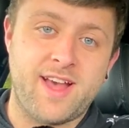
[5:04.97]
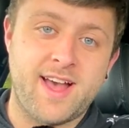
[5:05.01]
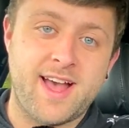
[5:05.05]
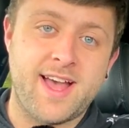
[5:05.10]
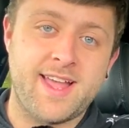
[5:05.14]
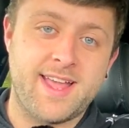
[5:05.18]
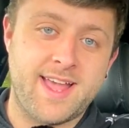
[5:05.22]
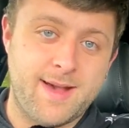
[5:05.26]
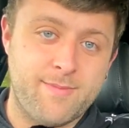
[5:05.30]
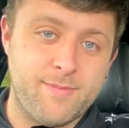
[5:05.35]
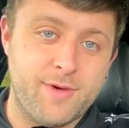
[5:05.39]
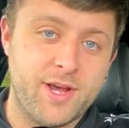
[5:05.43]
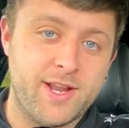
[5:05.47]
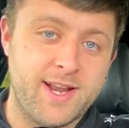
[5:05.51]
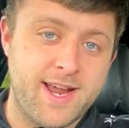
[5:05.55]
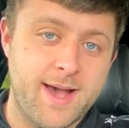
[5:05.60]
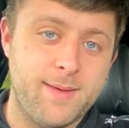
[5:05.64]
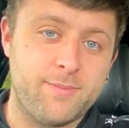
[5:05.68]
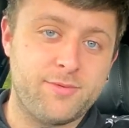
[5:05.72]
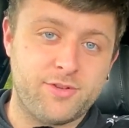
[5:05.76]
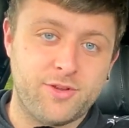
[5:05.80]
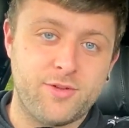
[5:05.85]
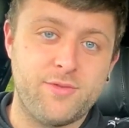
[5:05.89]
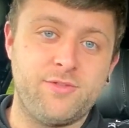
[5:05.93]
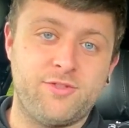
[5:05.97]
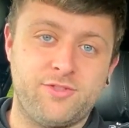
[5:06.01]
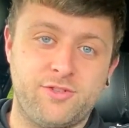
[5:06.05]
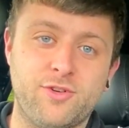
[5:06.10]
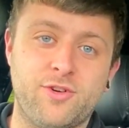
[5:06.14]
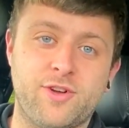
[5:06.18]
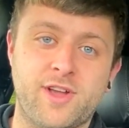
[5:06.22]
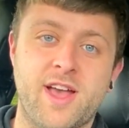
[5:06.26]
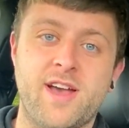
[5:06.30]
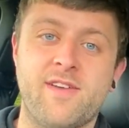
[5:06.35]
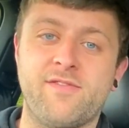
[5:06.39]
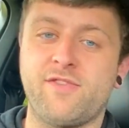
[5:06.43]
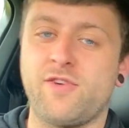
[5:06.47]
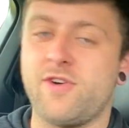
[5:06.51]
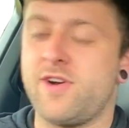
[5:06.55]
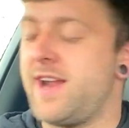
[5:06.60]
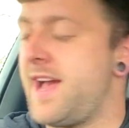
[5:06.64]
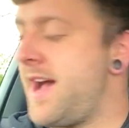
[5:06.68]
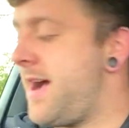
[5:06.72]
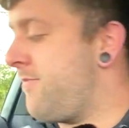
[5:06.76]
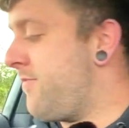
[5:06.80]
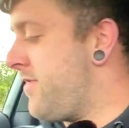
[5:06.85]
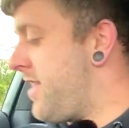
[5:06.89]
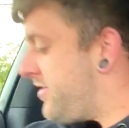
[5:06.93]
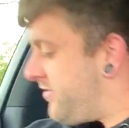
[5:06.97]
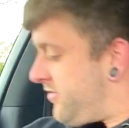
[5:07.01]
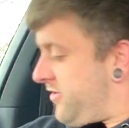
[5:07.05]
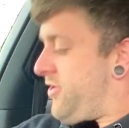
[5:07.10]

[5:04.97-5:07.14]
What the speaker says: I am an absolute sucker for an armrest.